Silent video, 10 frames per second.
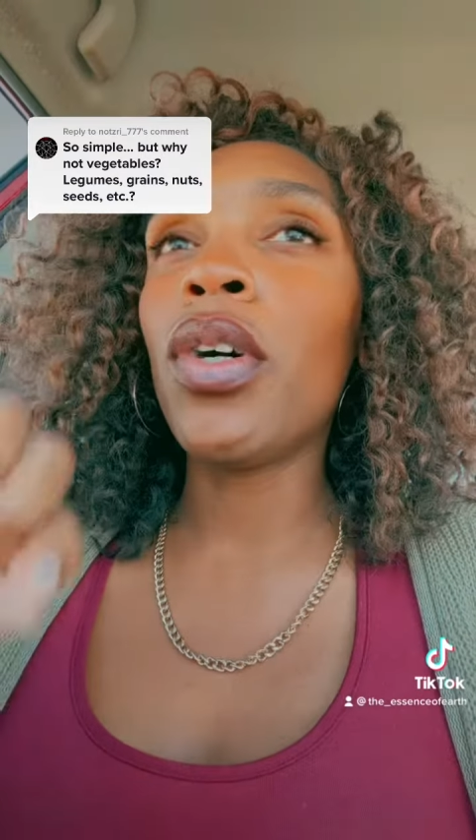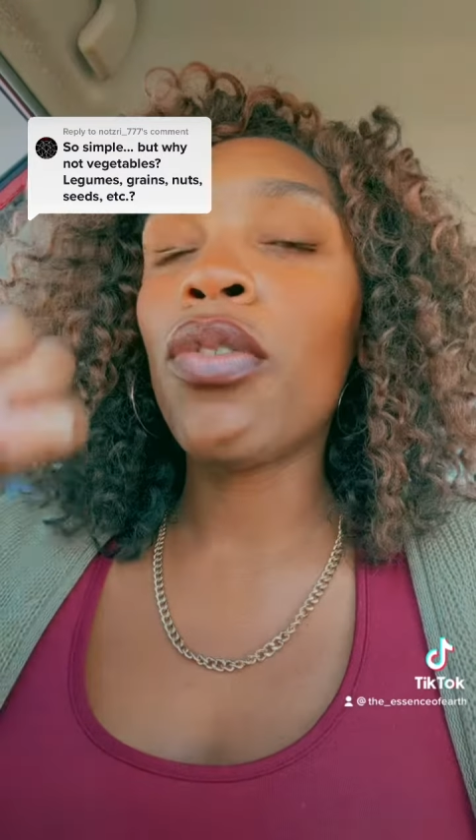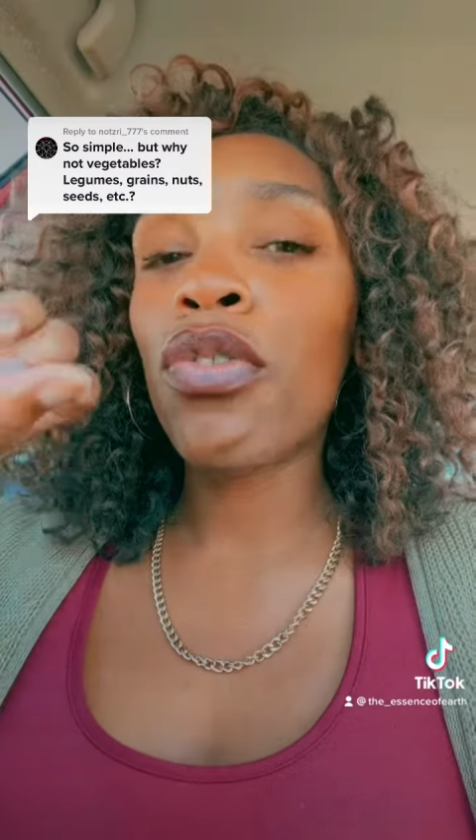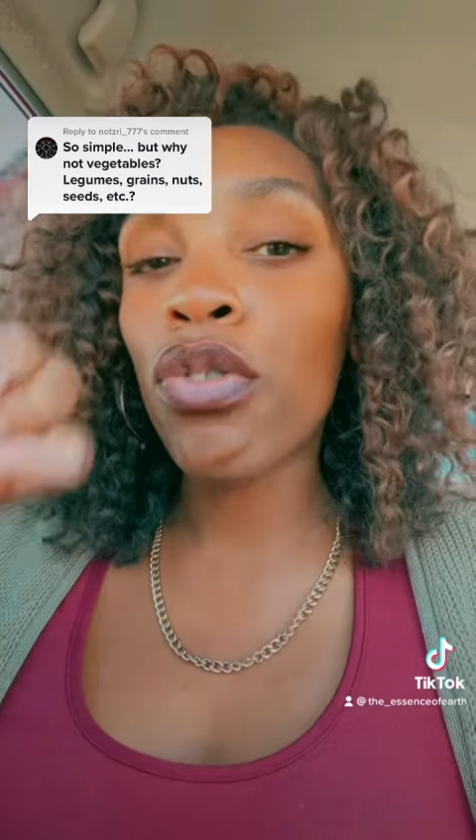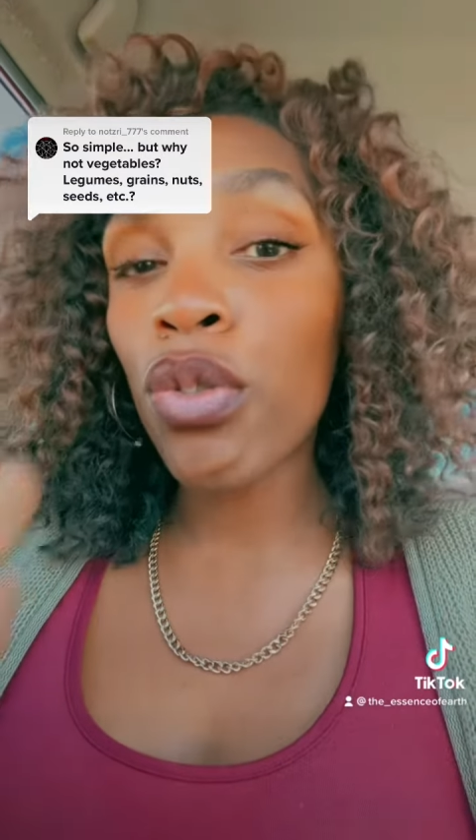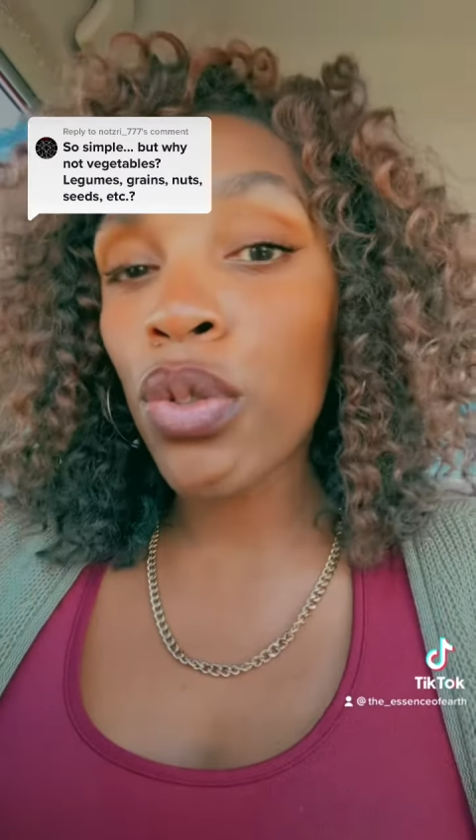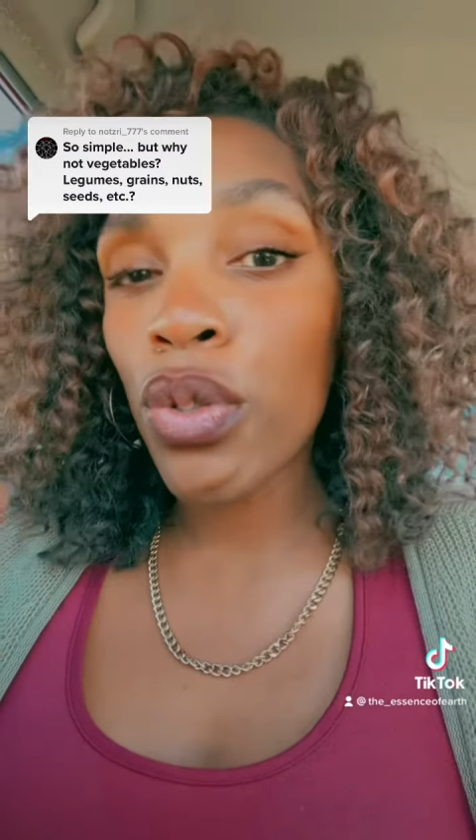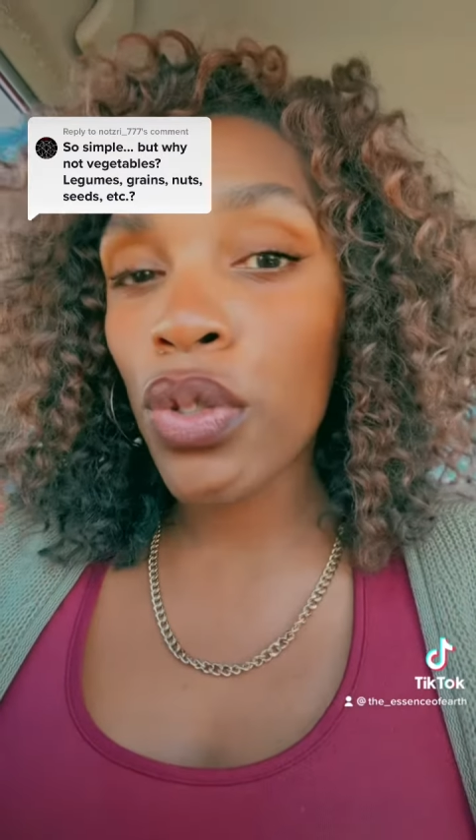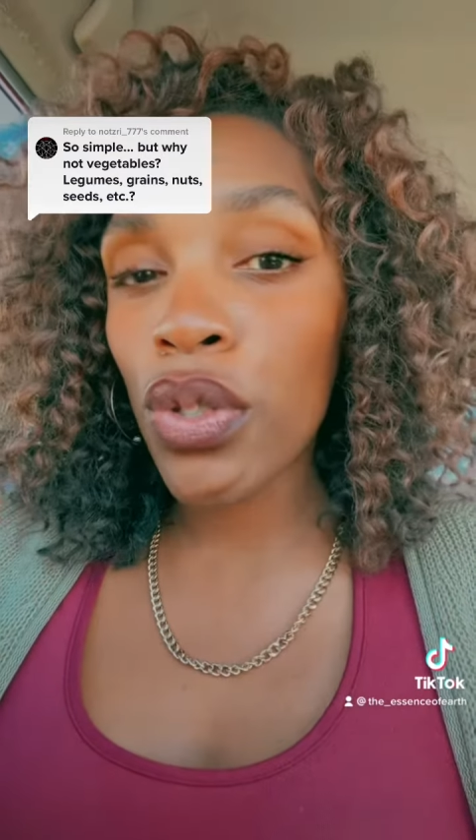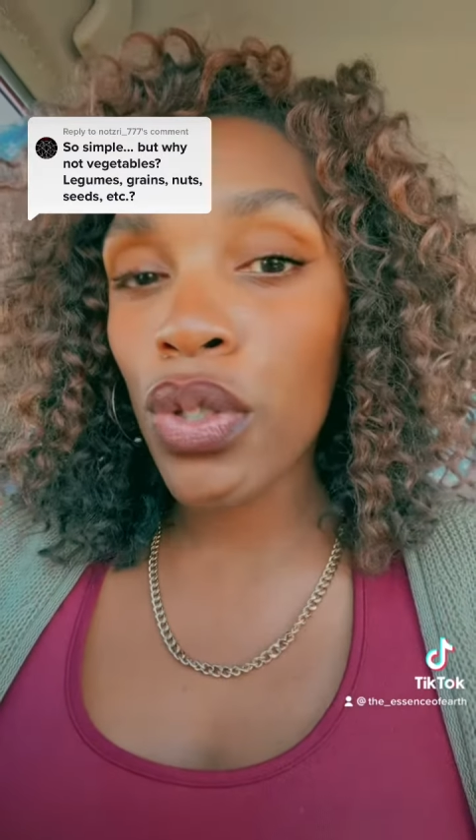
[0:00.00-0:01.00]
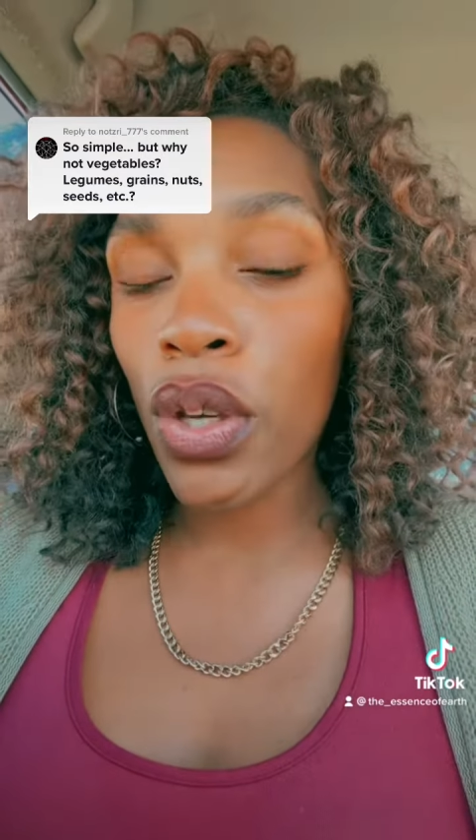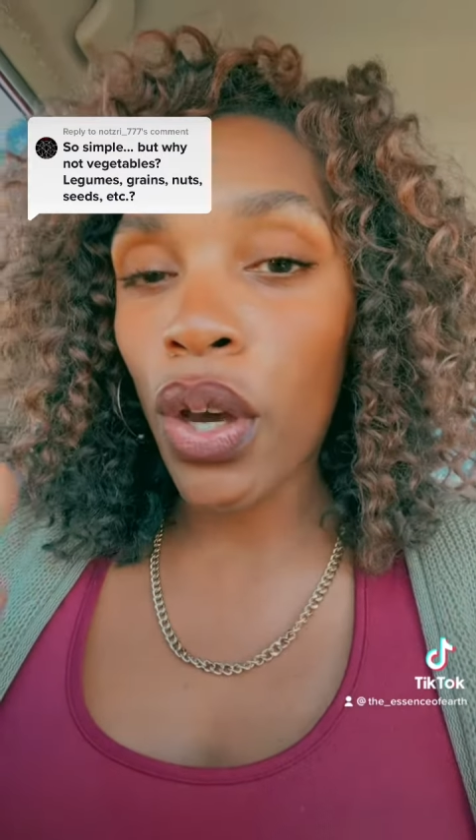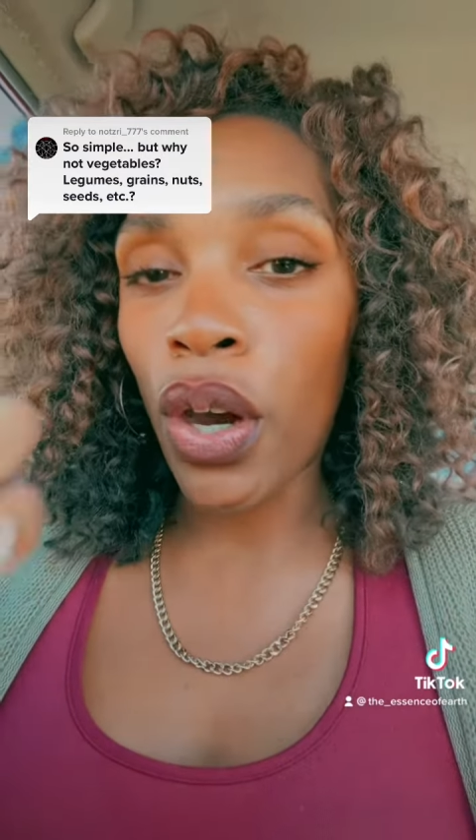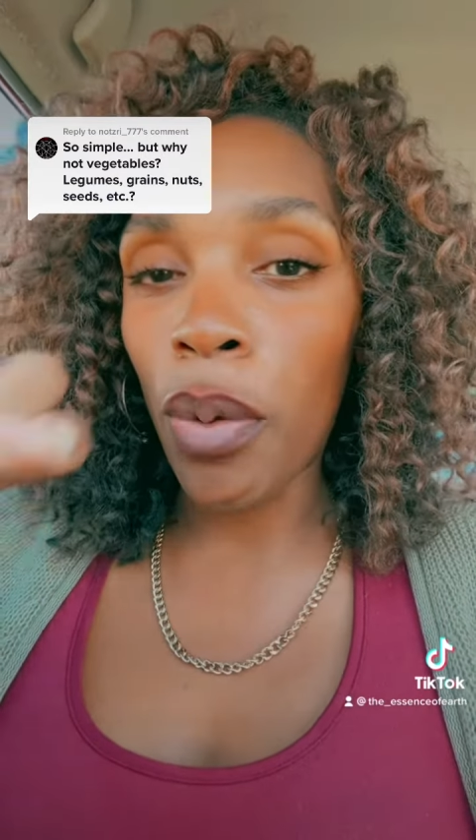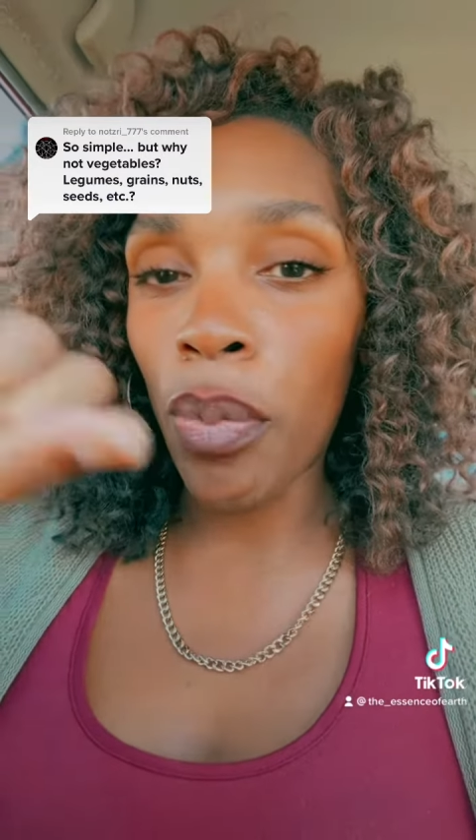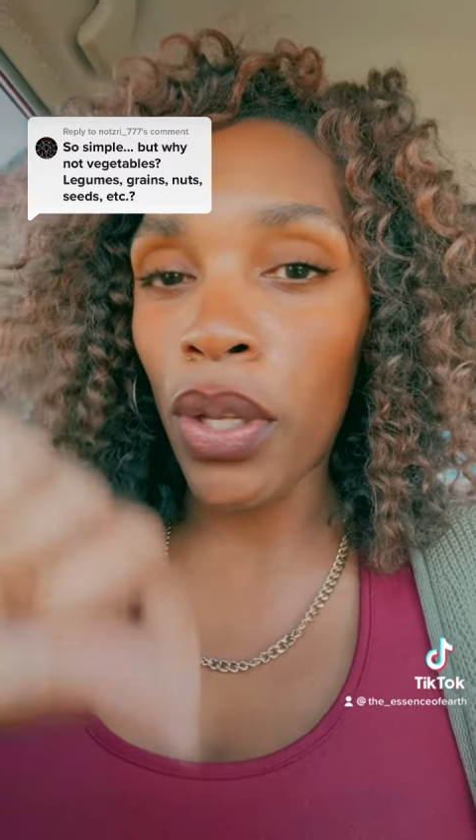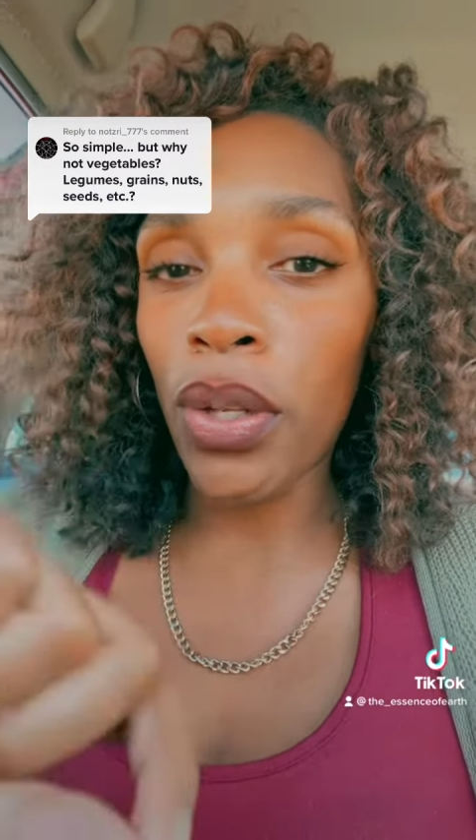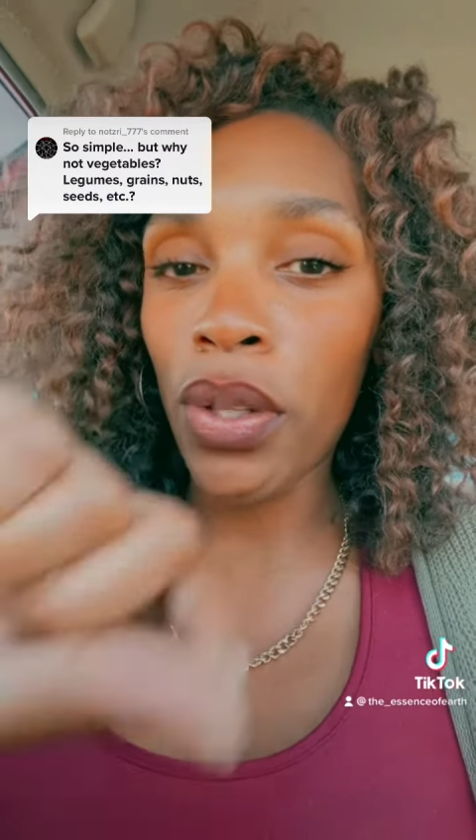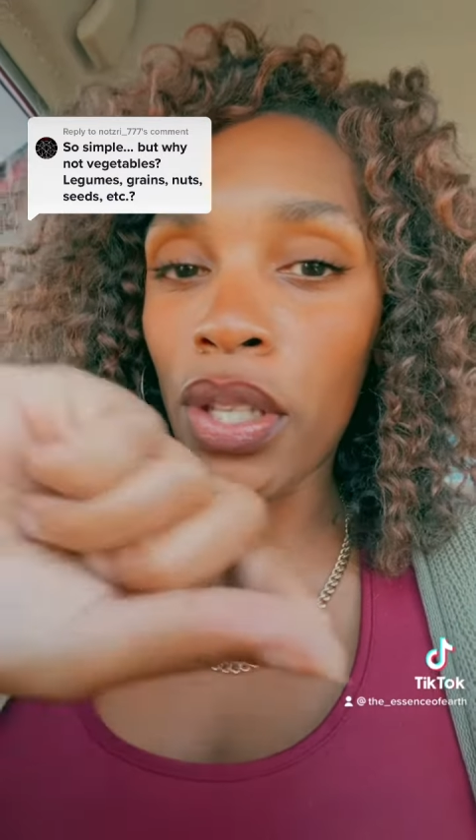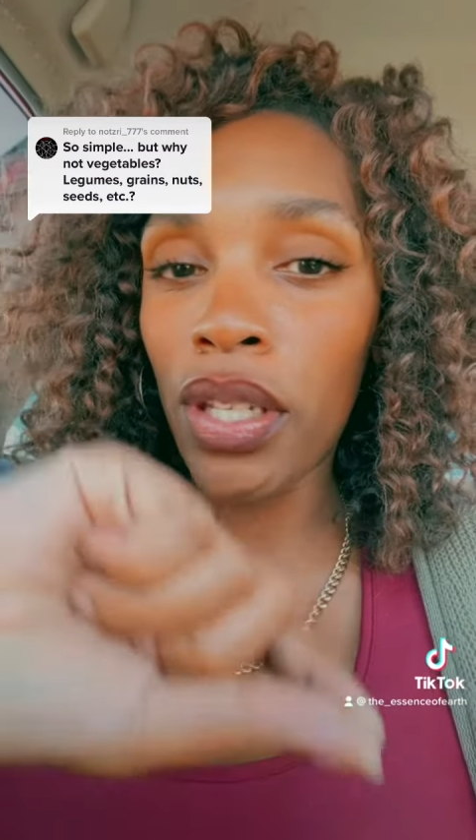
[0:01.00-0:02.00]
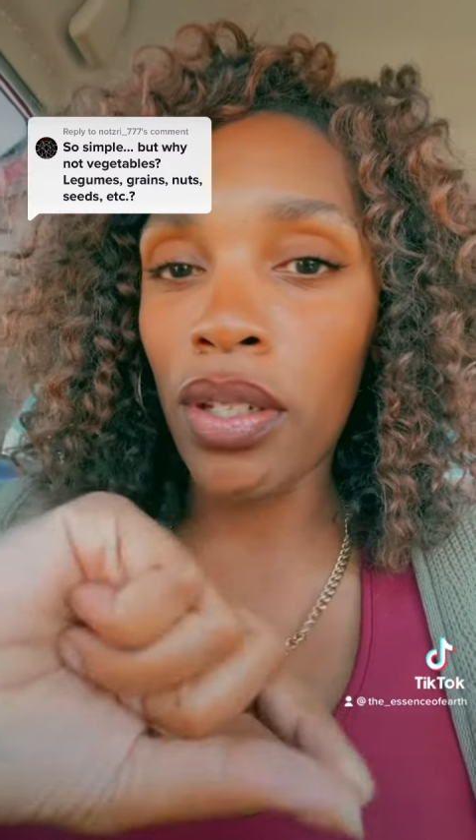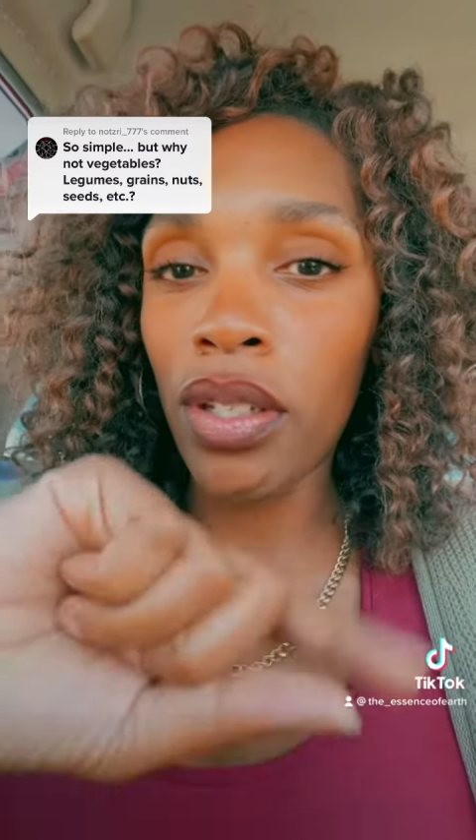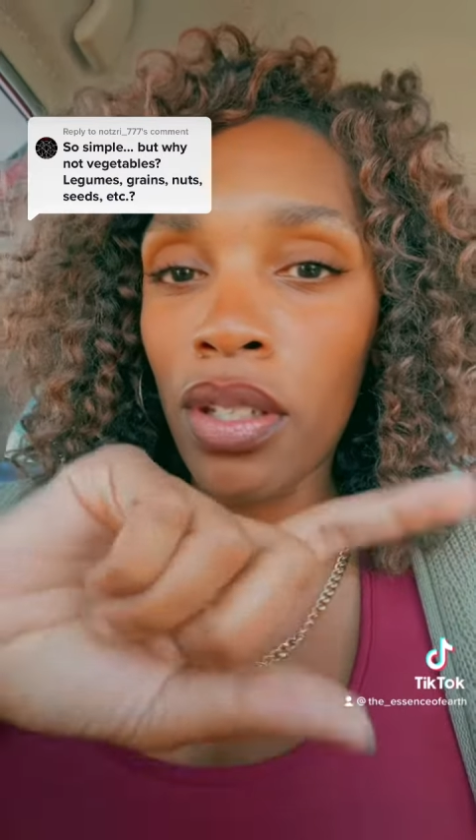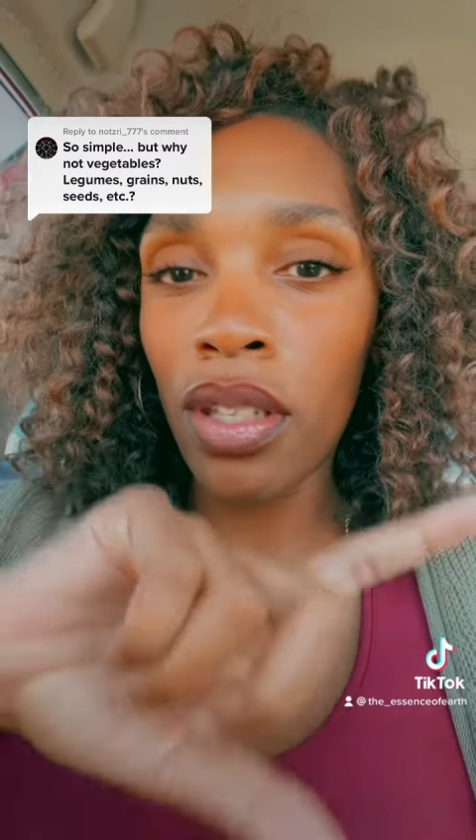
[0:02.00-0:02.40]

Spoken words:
fruits are better than